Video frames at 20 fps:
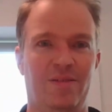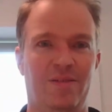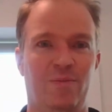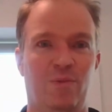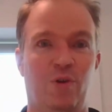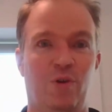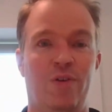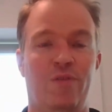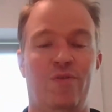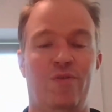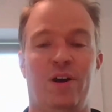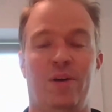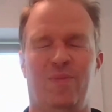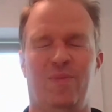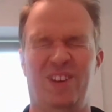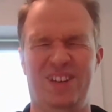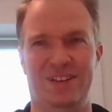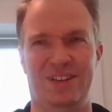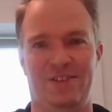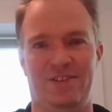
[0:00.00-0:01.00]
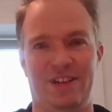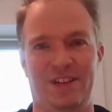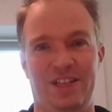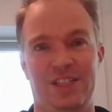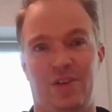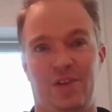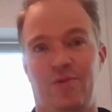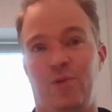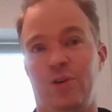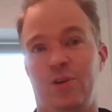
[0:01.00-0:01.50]
moving from
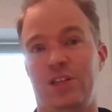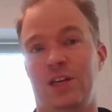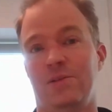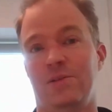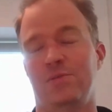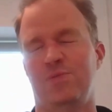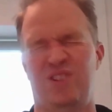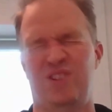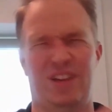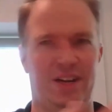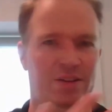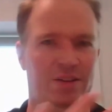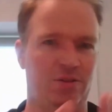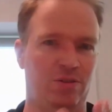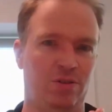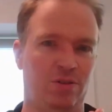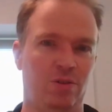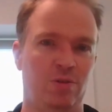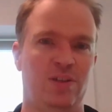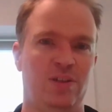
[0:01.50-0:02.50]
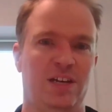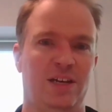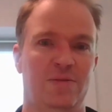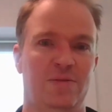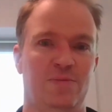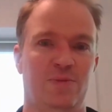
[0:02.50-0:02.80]
releasing 4 times per year to 2 times